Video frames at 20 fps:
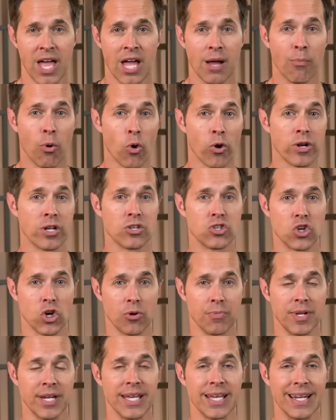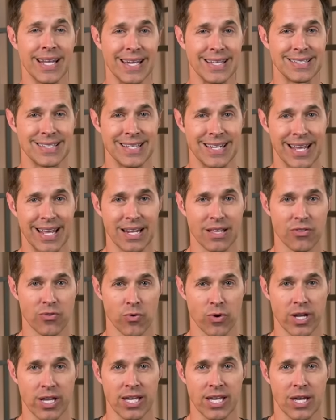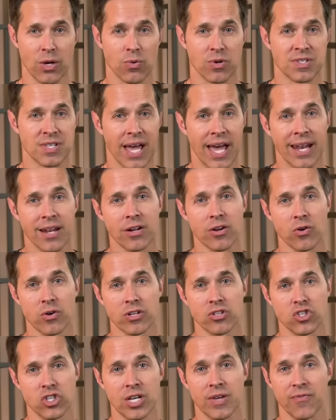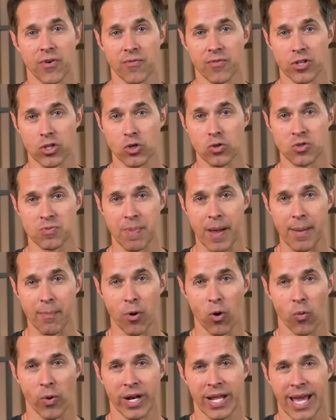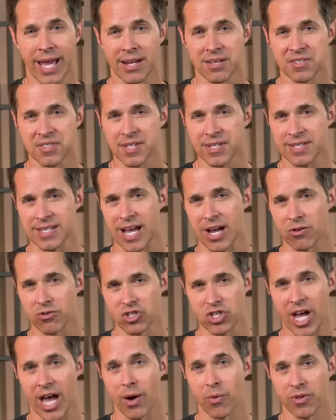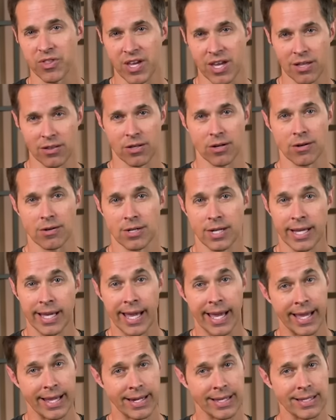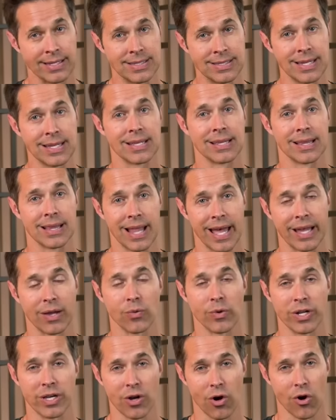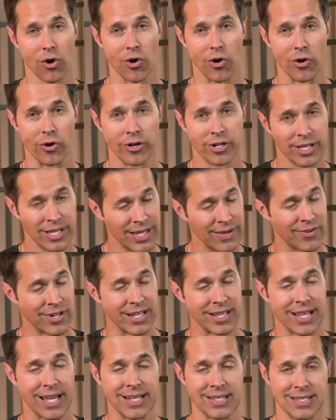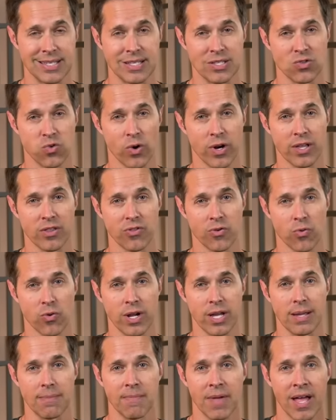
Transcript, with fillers: Born in Germany in eighteen eighty-three, he was editor-in-chief of a newspaper when he had a sit-down chat with Hitler, and he didn't like what he heard, even in nineteen twenty-three.